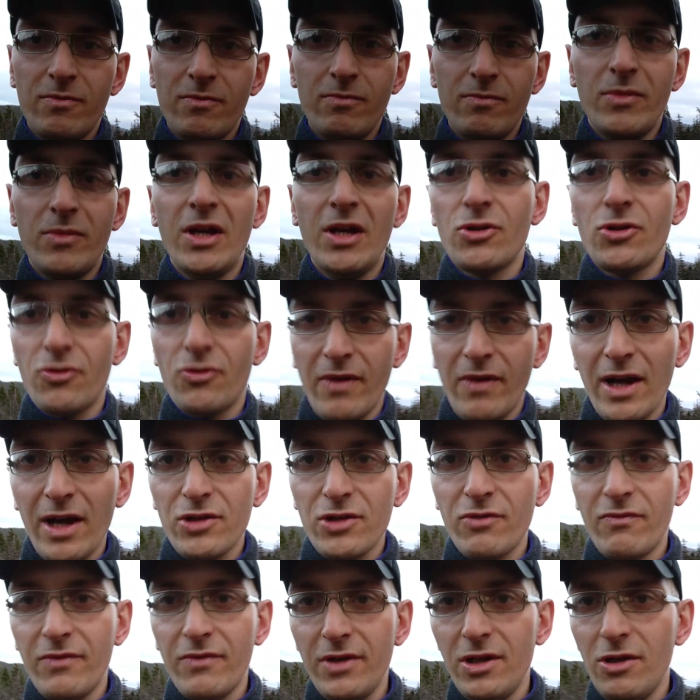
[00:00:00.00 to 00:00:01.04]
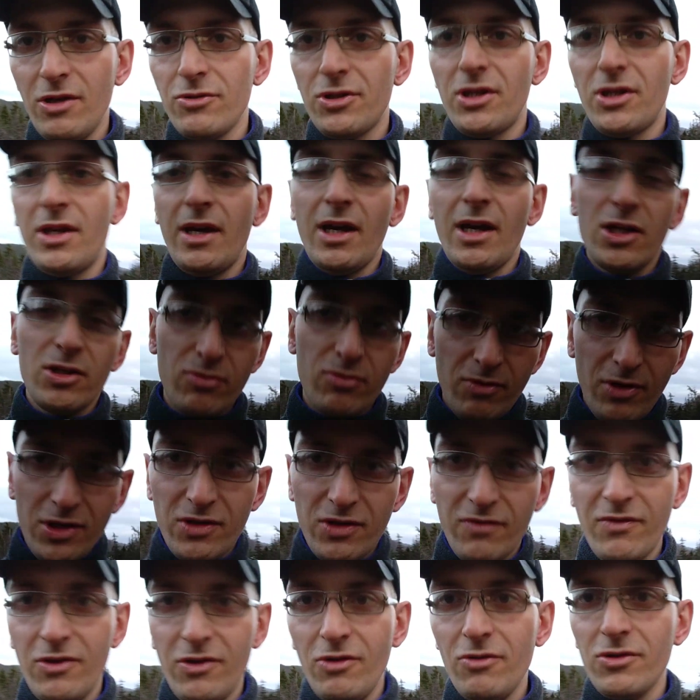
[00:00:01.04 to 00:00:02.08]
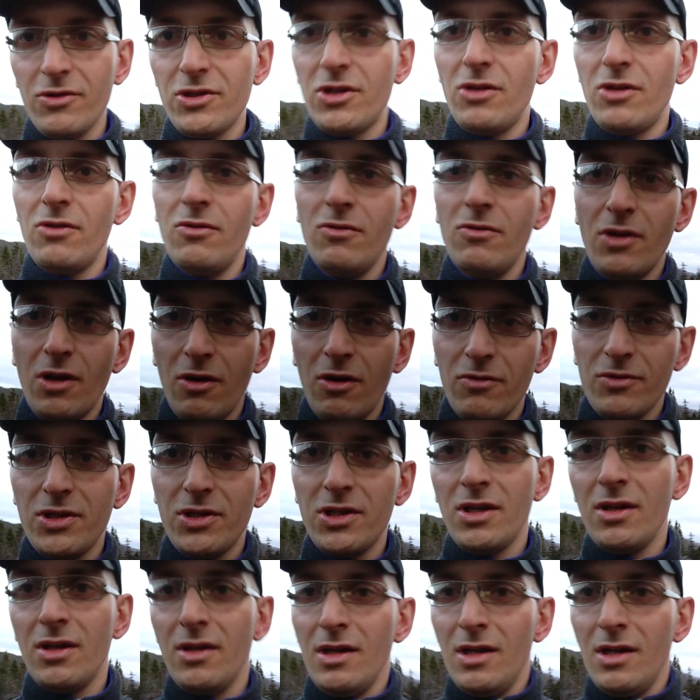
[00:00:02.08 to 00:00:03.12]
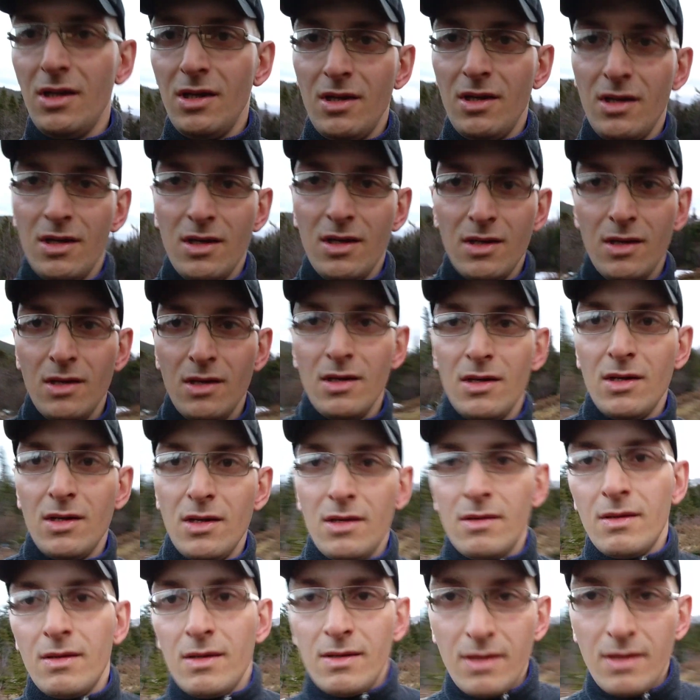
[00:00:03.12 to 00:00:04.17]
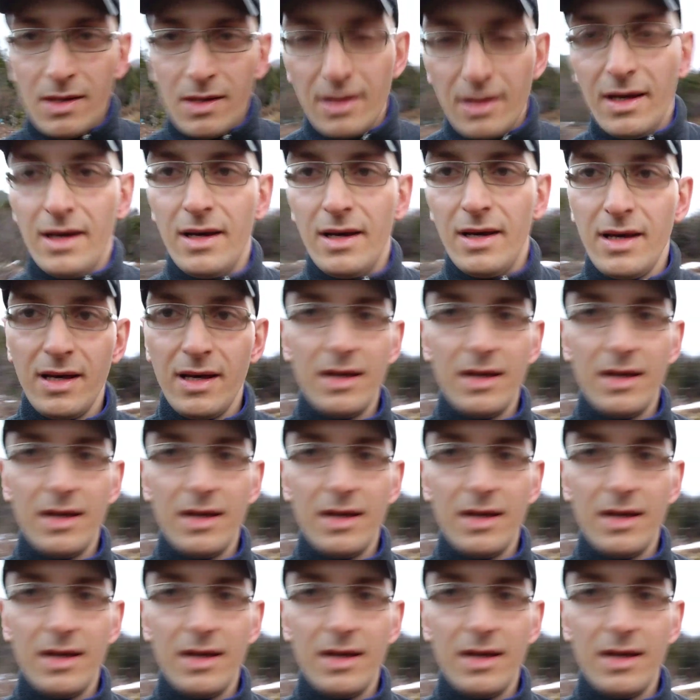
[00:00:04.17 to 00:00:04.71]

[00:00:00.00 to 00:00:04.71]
Mahindra Rockster videos exploration videos who knows uh,